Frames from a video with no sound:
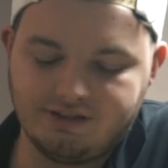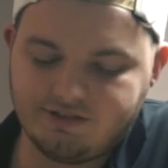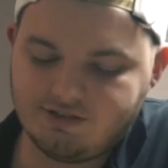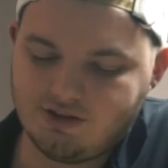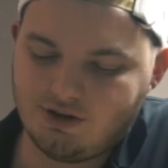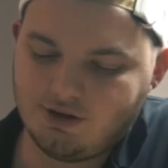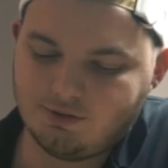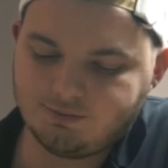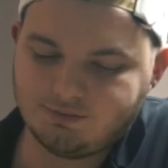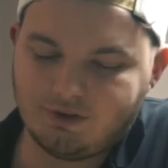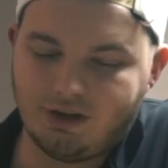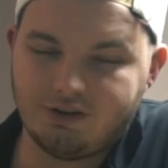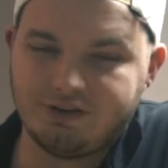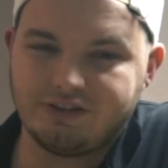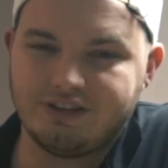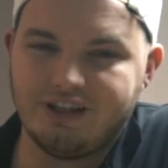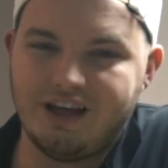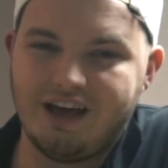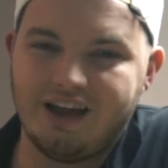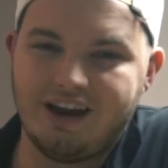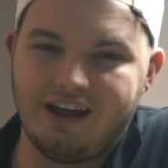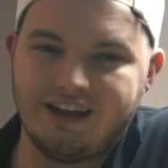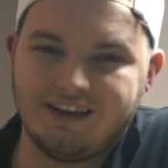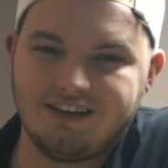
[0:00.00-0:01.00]
So I was
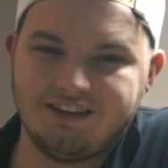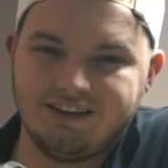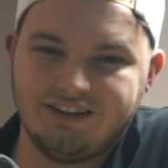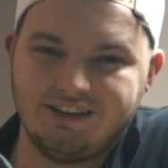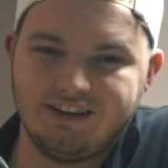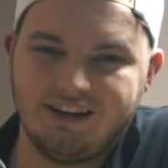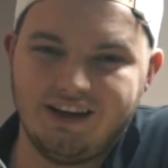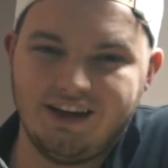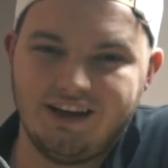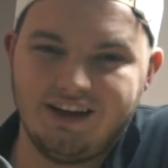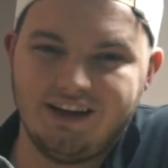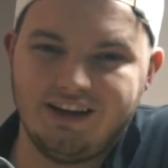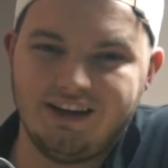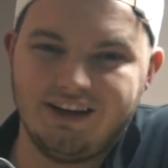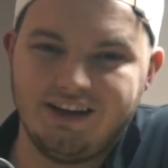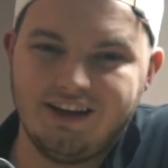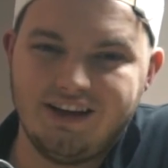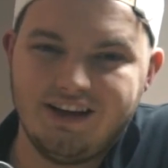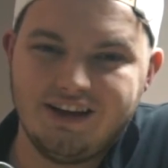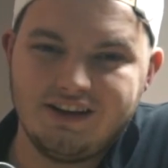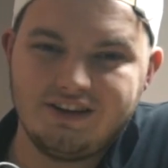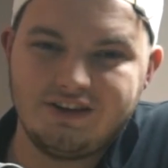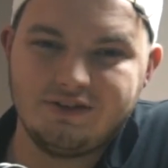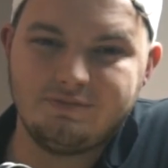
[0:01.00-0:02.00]
glad I could uh,
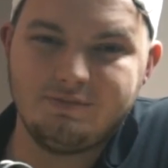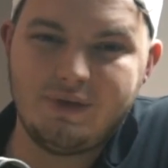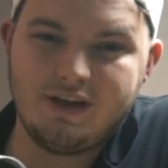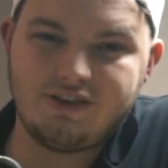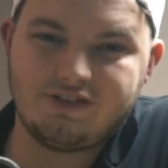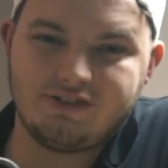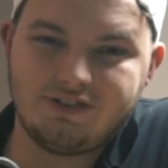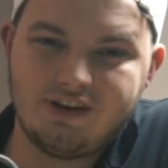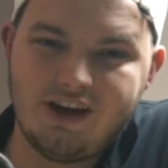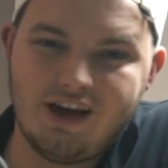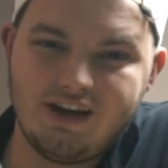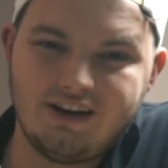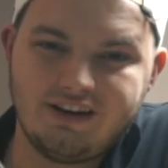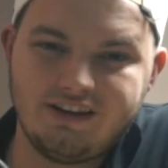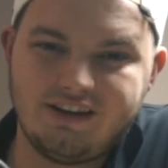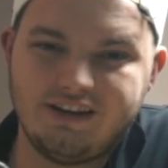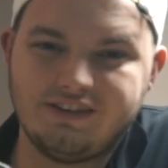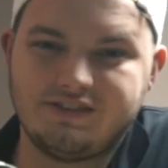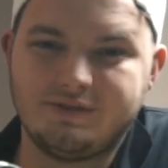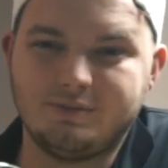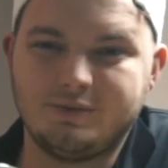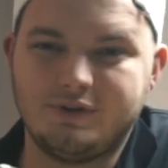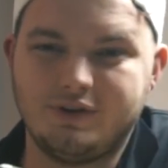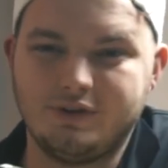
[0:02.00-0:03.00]
could mess around and
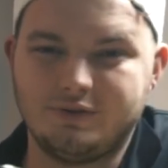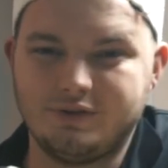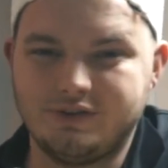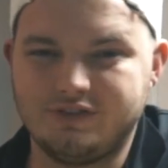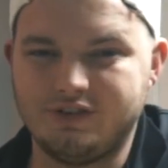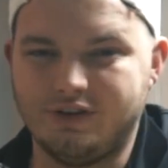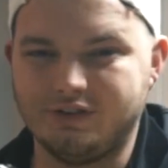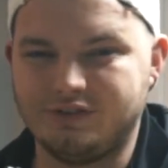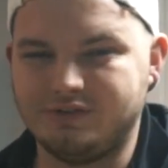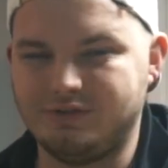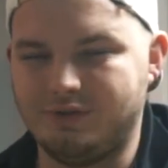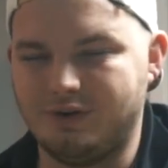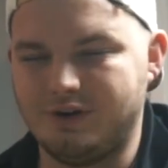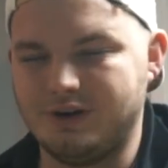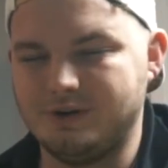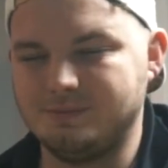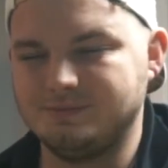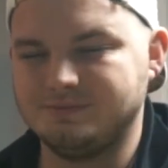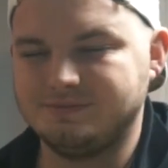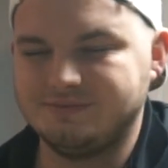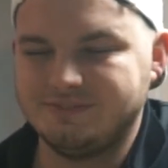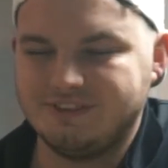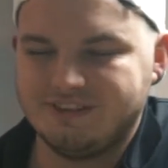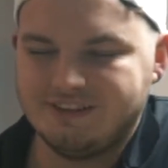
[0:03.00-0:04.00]
get some good results for
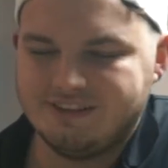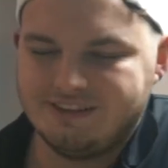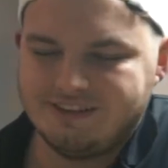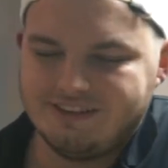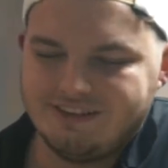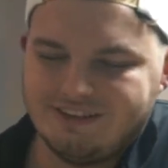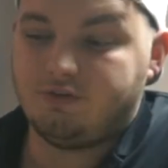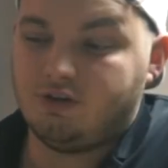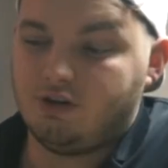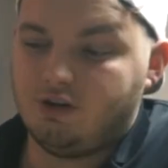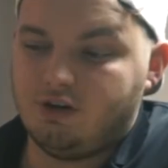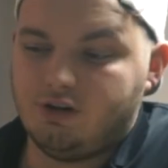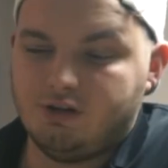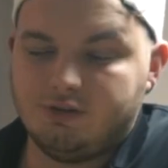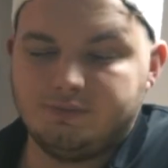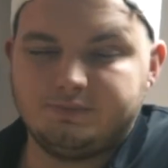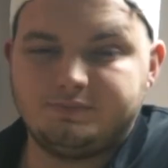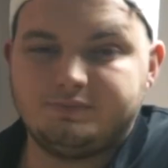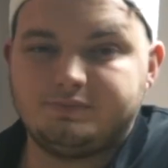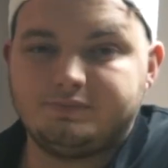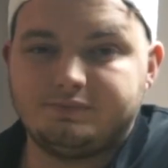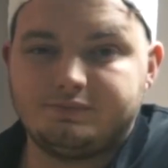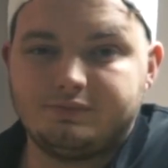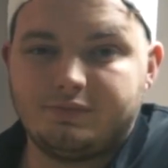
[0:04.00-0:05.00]
him.
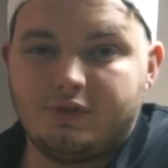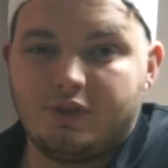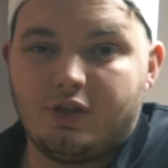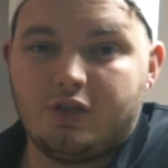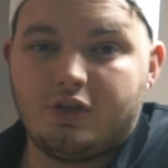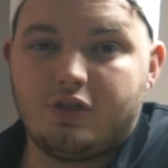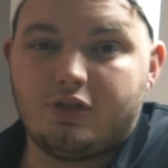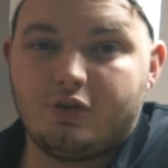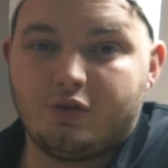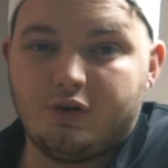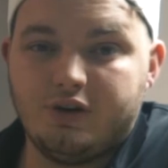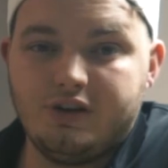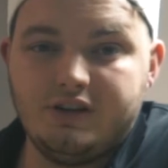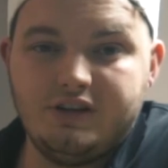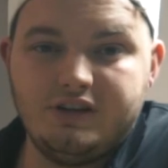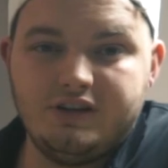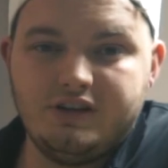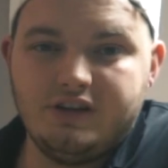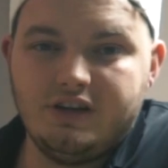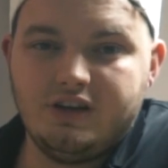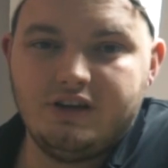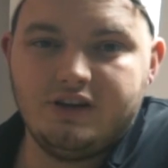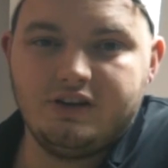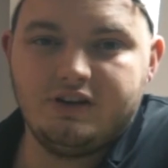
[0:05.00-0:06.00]
For three
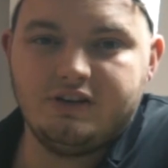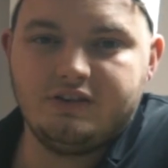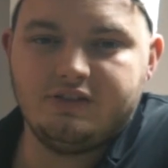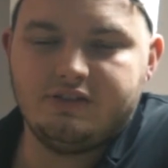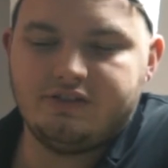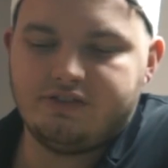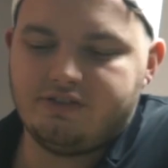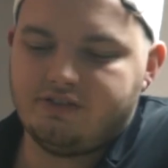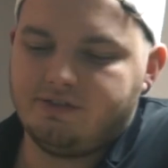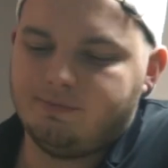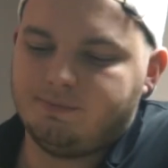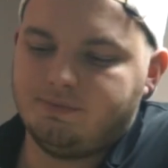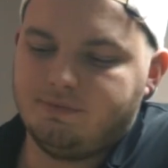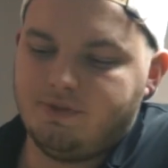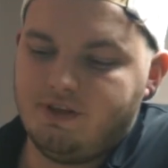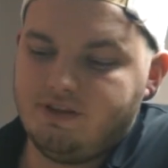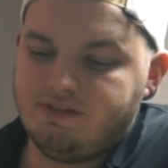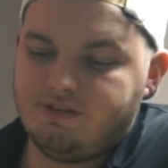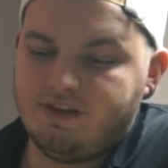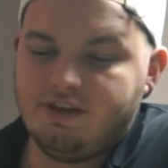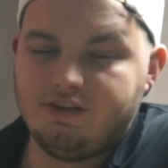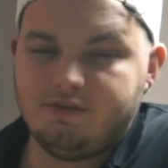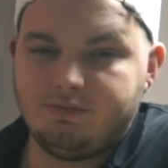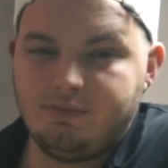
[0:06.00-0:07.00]
years,
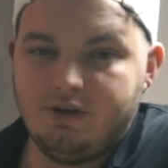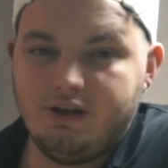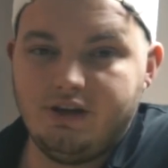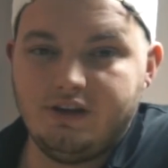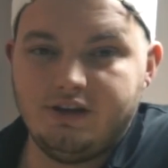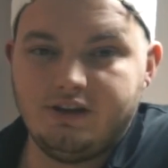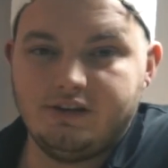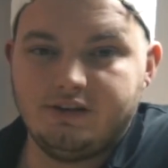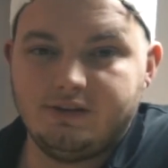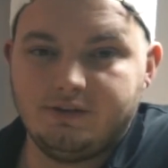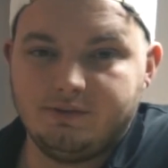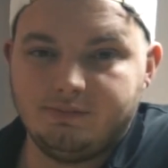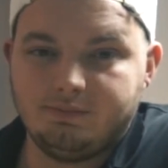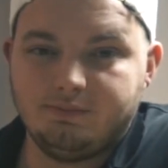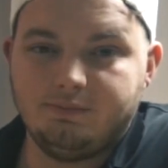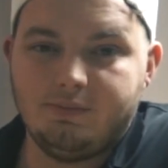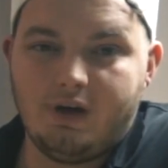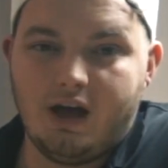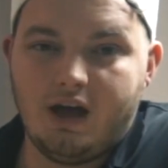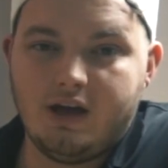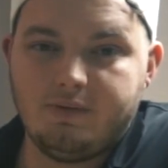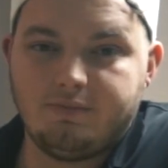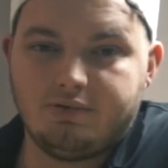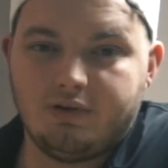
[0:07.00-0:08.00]
this has been
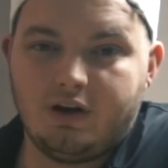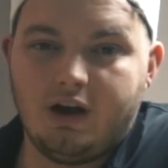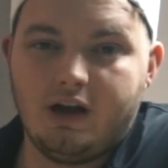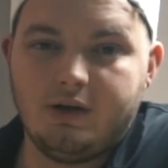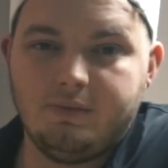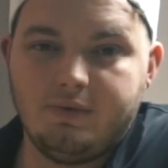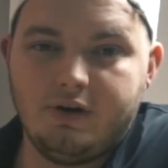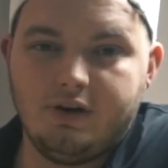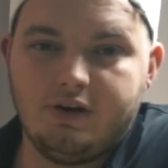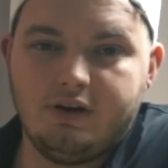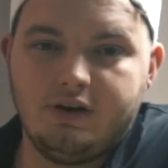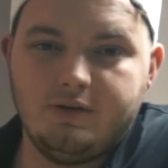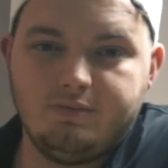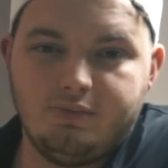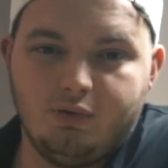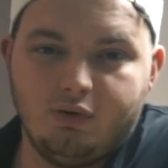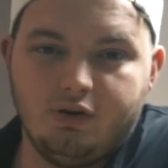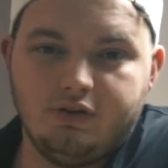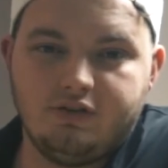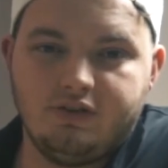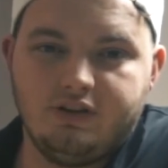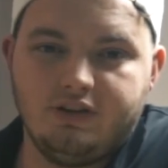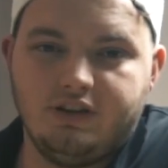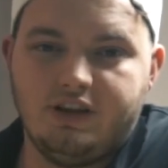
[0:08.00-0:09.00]
my primary
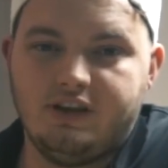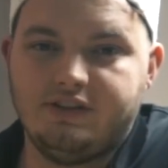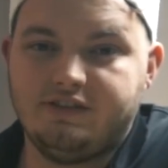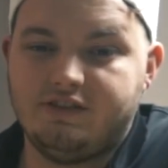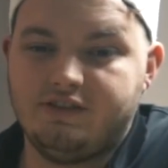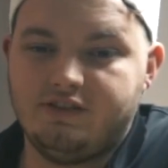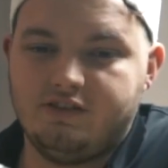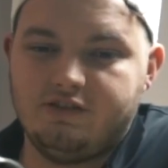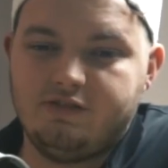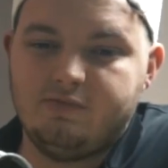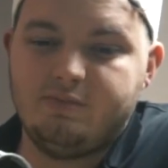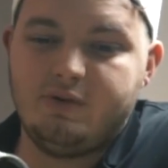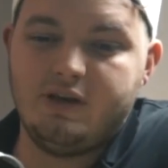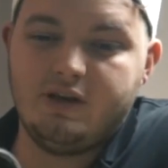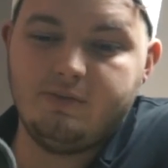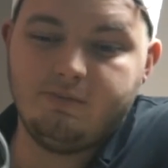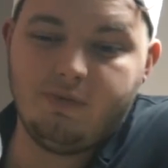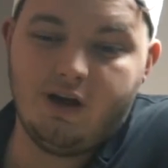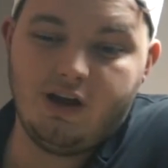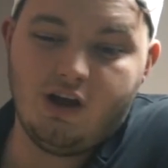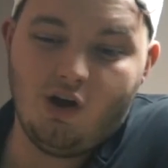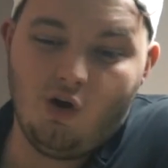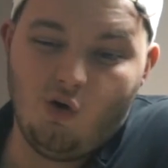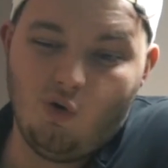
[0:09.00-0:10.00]
portrait lens. This has been
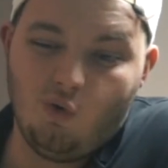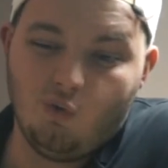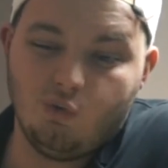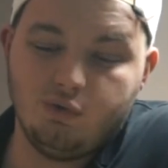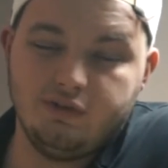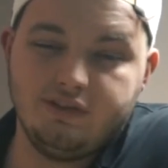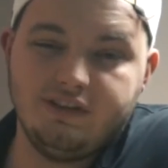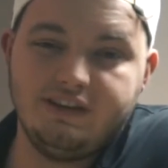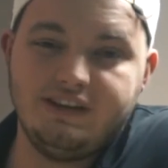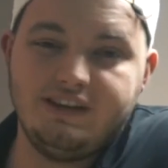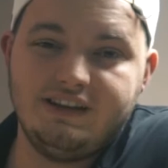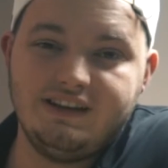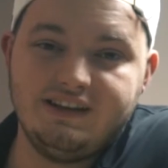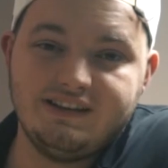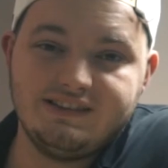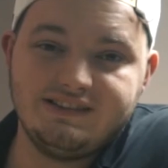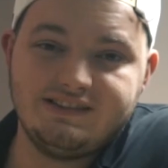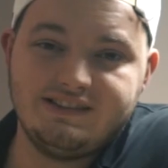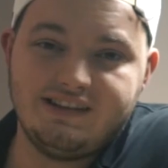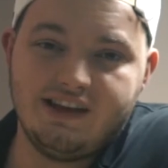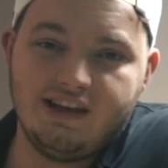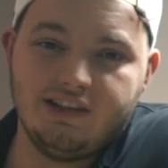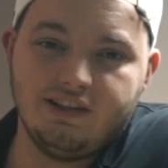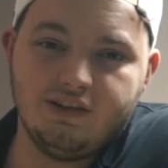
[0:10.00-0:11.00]
my only
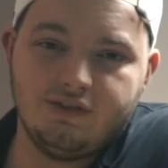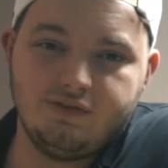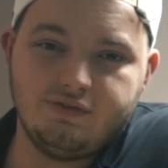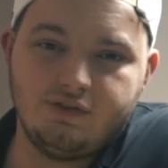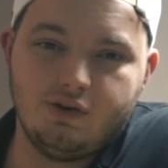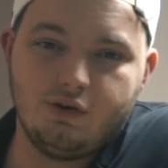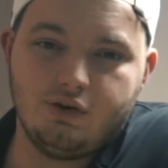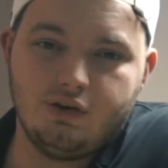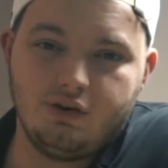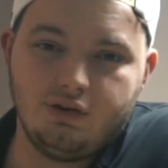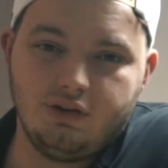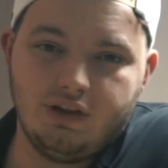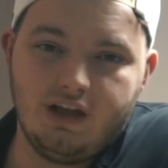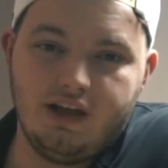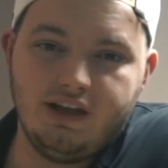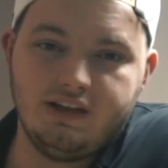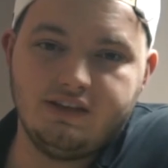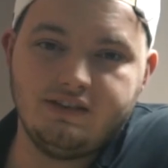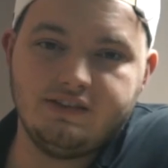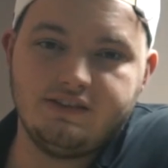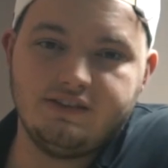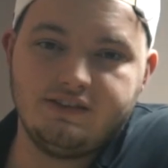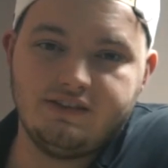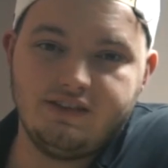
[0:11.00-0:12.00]
telephoto
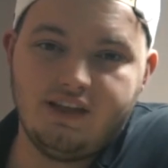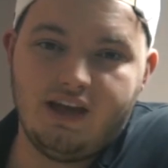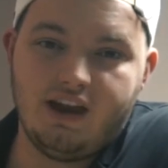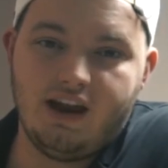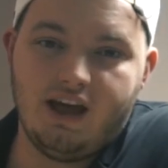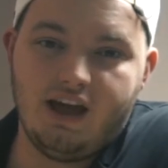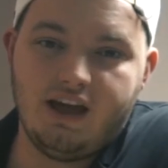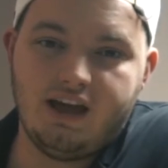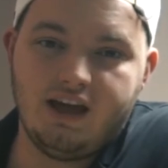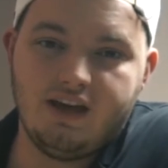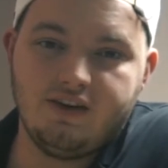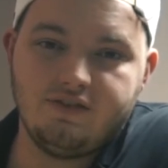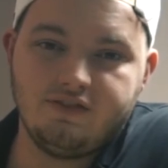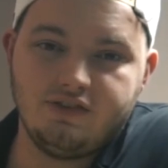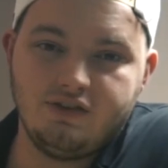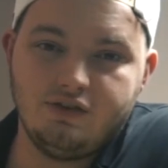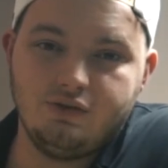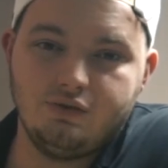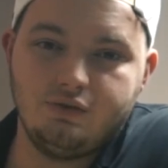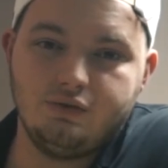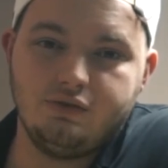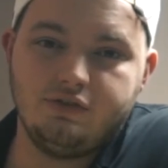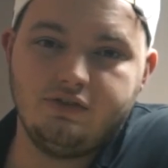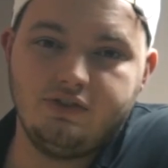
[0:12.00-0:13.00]
lens that I have
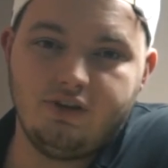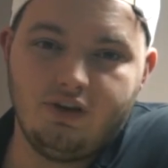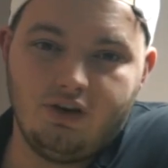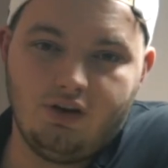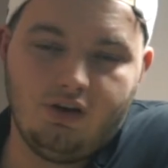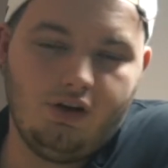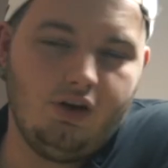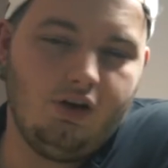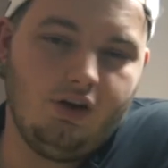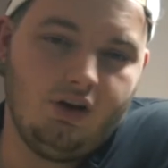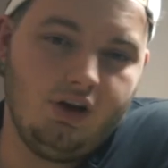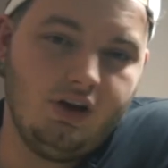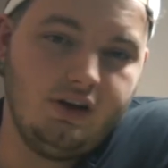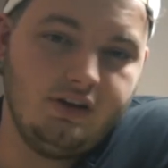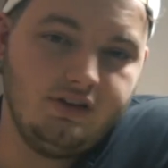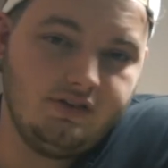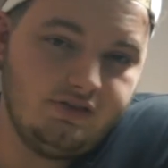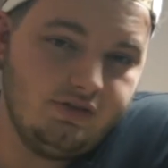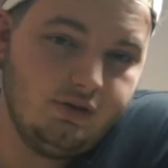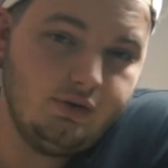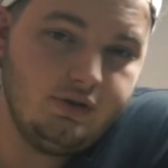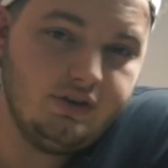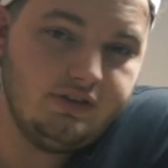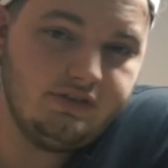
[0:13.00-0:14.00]
used on
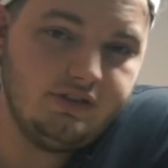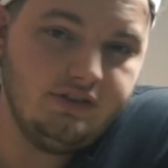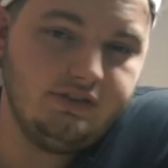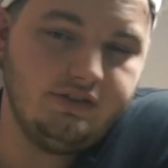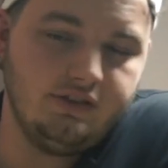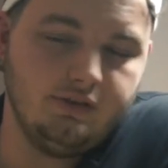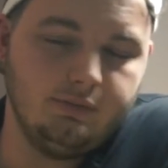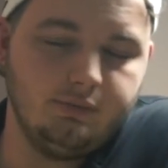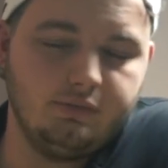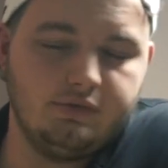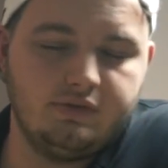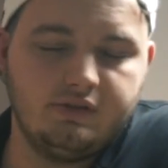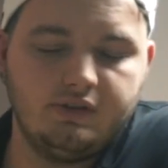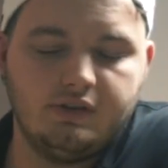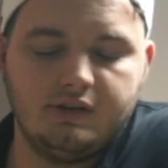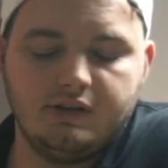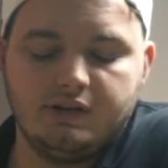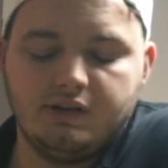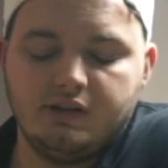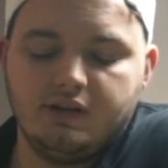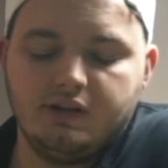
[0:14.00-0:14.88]
Sony systems.